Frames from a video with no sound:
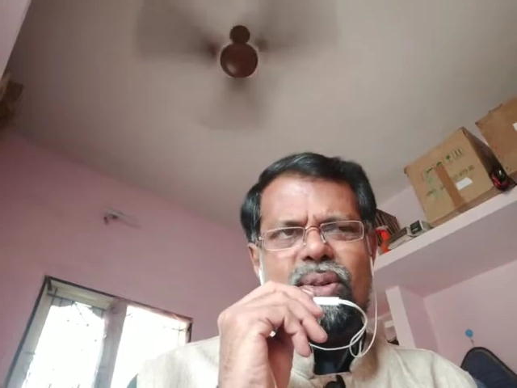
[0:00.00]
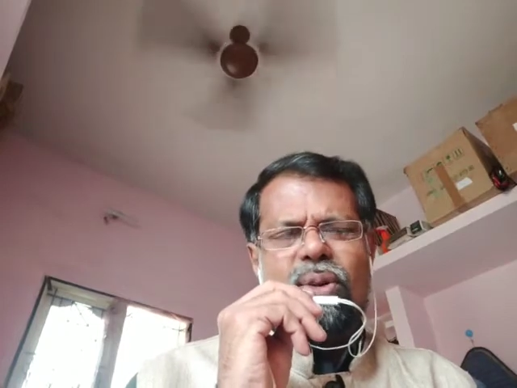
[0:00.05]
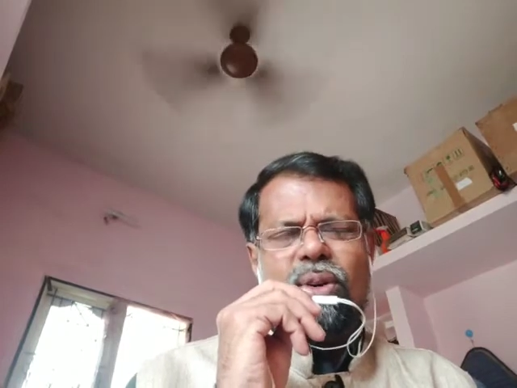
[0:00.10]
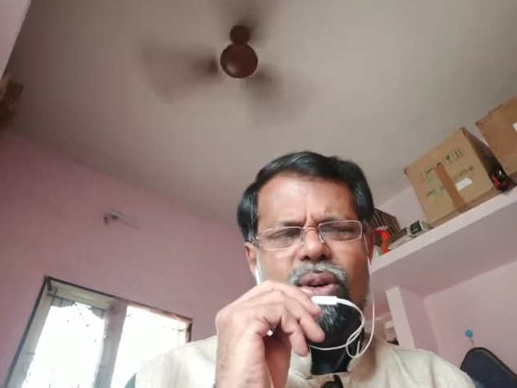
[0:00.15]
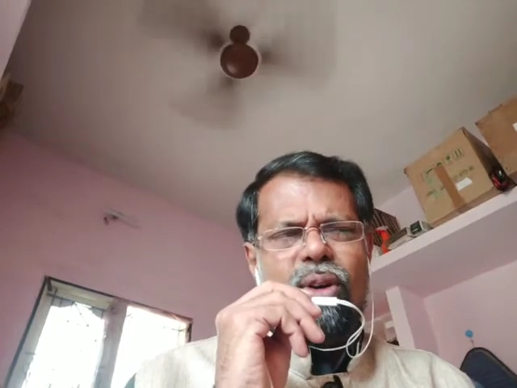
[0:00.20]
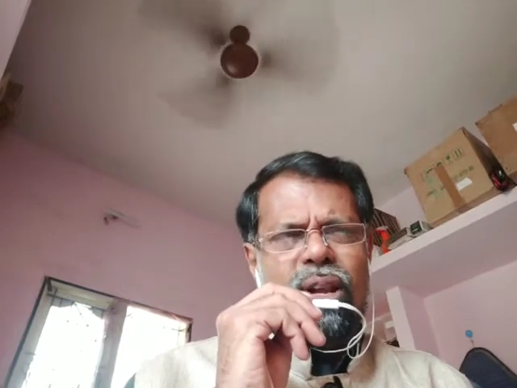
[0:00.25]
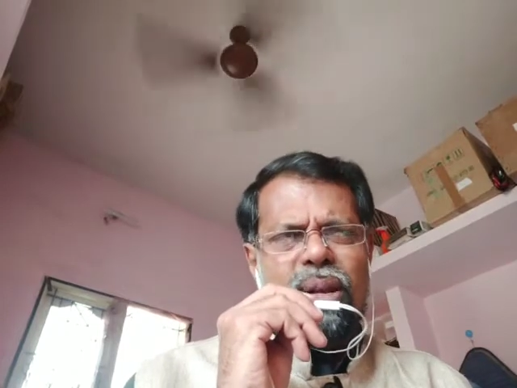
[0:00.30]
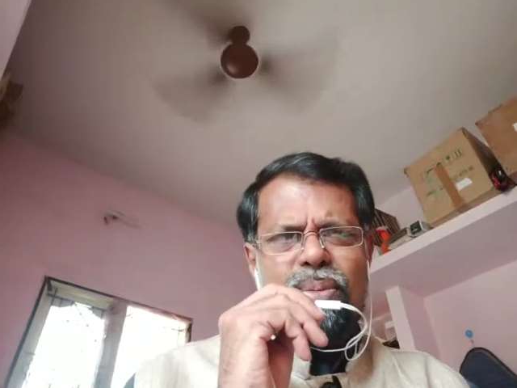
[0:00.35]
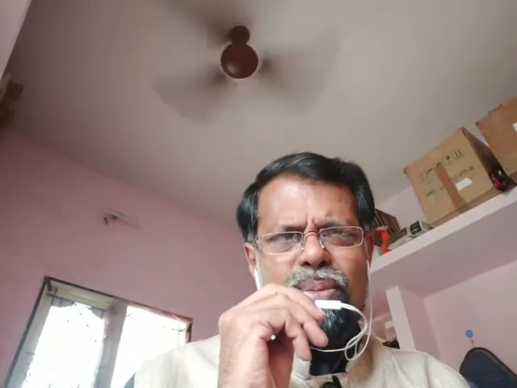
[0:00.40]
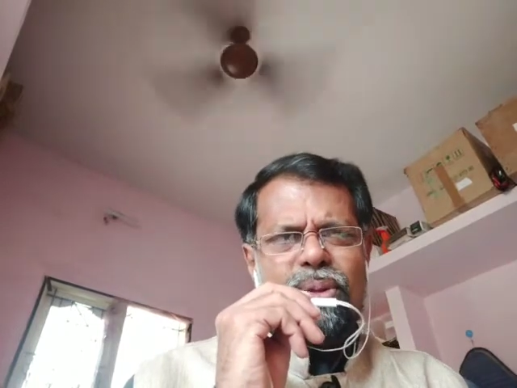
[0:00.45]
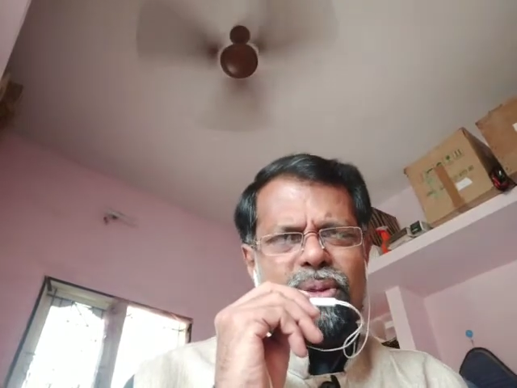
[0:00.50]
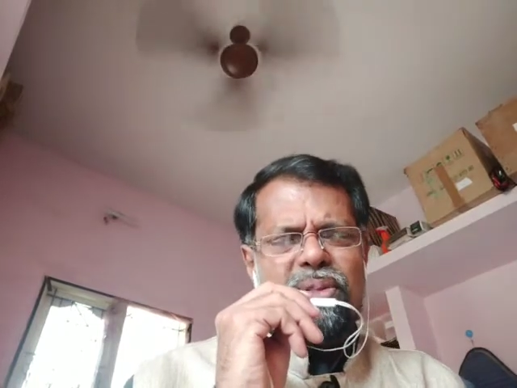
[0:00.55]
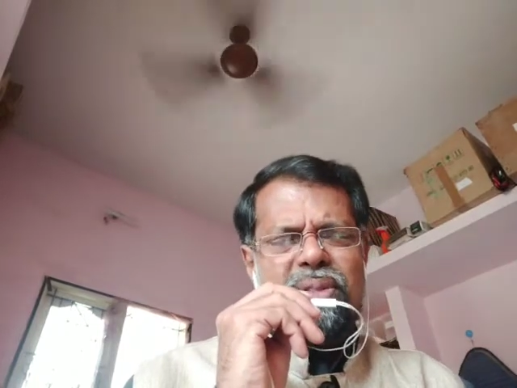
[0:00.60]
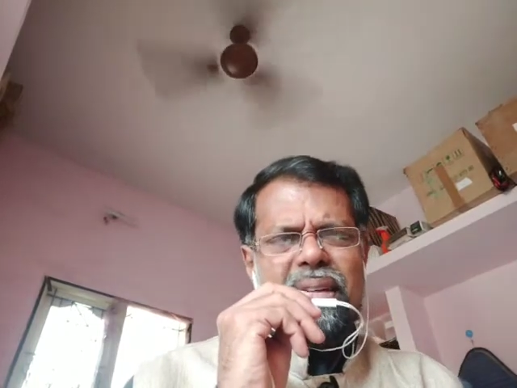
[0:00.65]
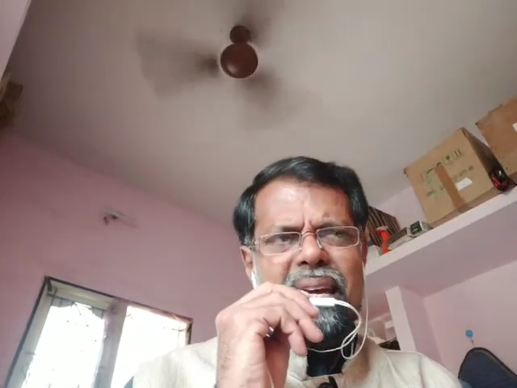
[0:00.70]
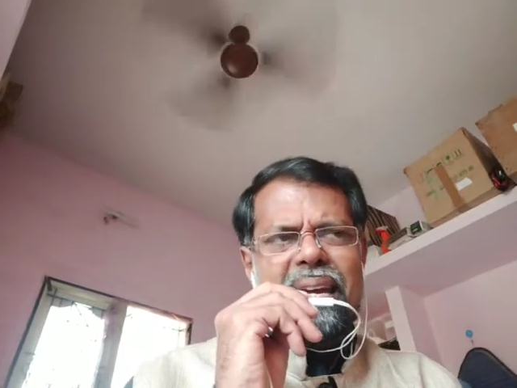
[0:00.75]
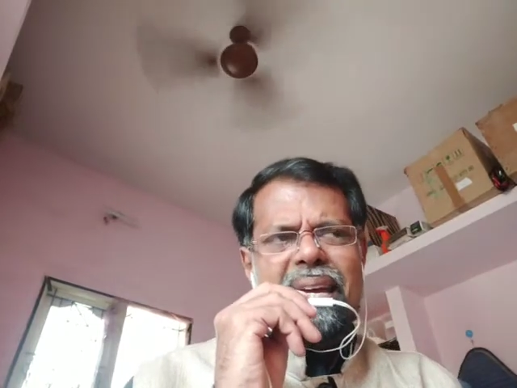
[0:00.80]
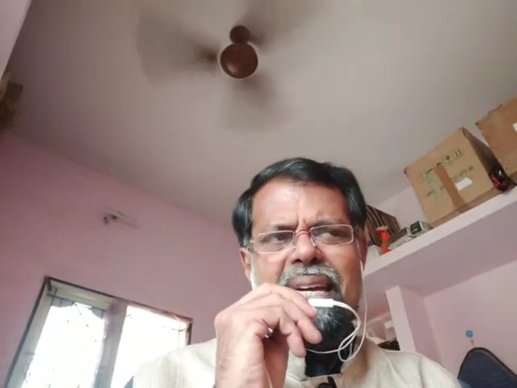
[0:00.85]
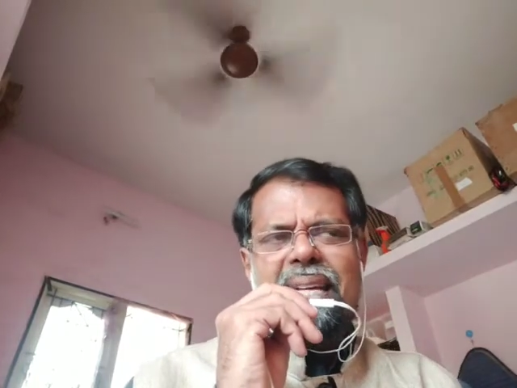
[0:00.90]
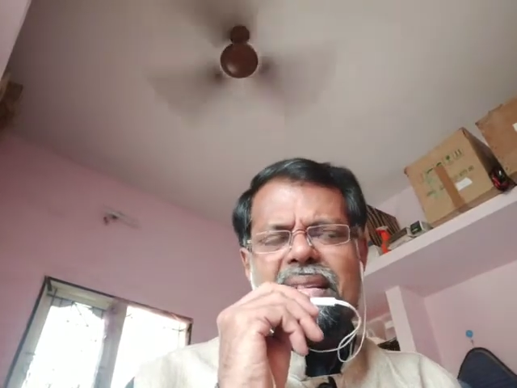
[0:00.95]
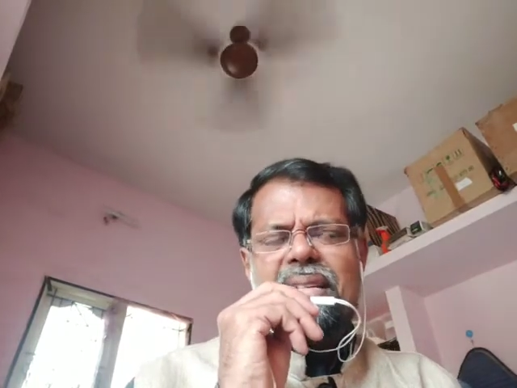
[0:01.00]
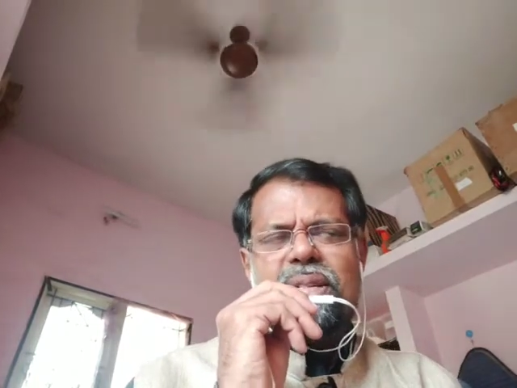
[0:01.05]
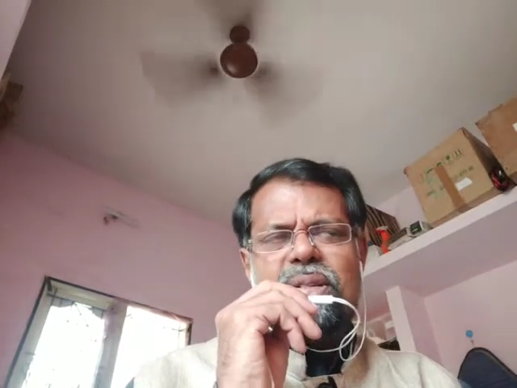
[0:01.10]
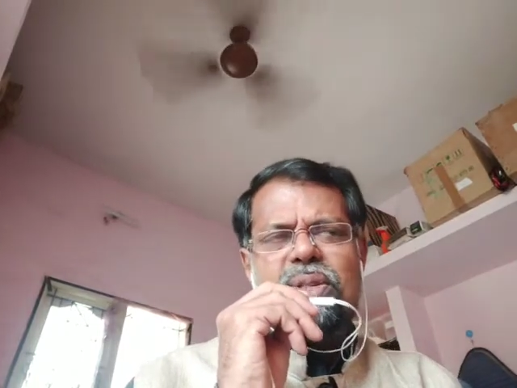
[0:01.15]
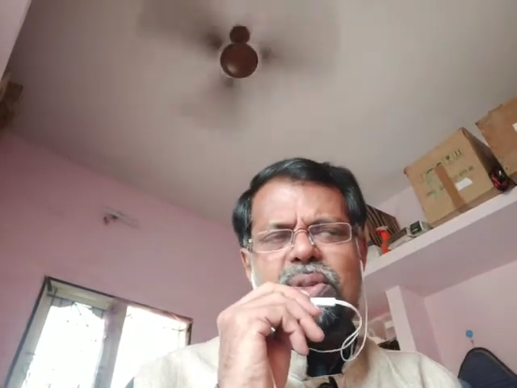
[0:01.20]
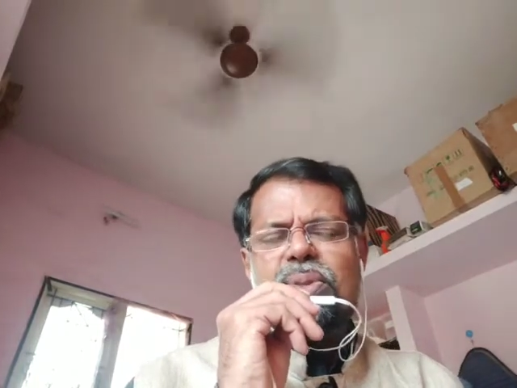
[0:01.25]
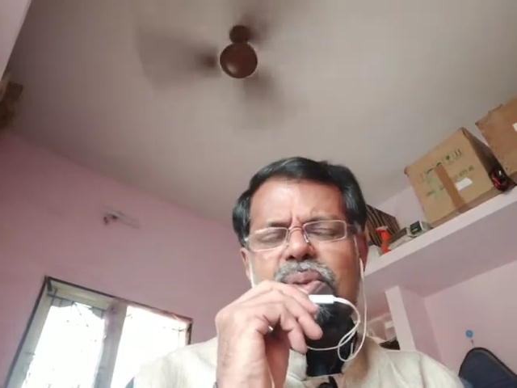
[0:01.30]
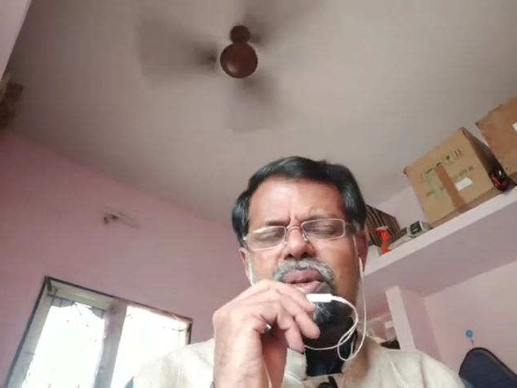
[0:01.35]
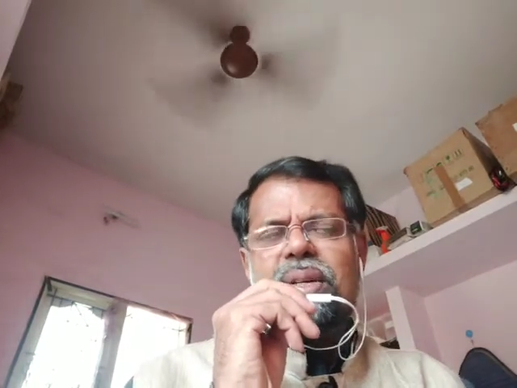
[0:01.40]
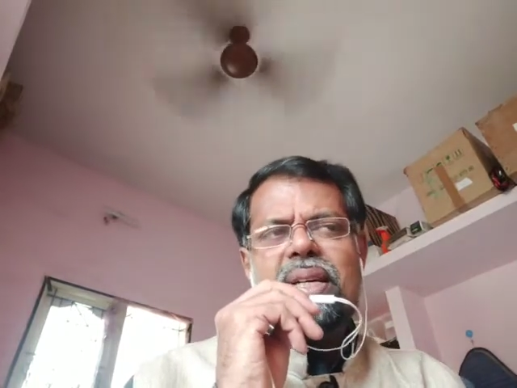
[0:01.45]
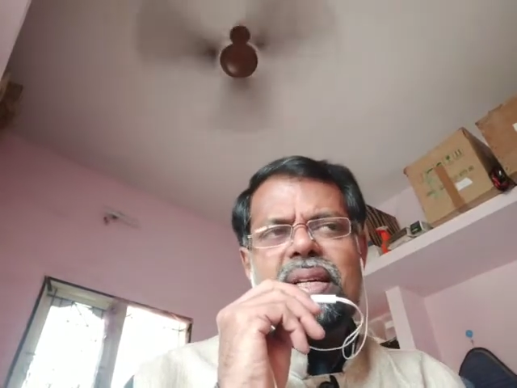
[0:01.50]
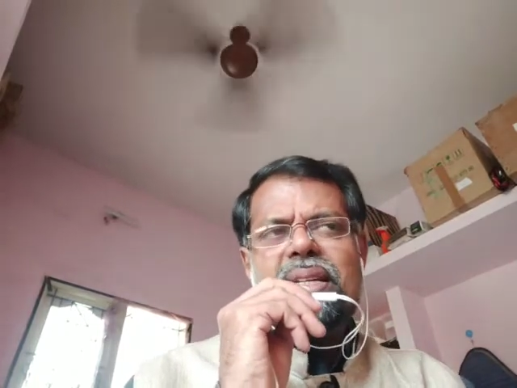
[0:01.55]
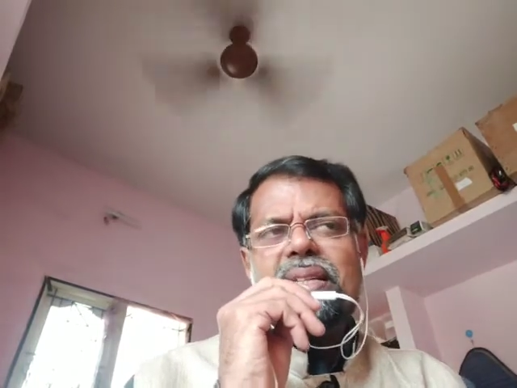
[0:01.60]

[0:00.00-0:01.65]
almost 80 to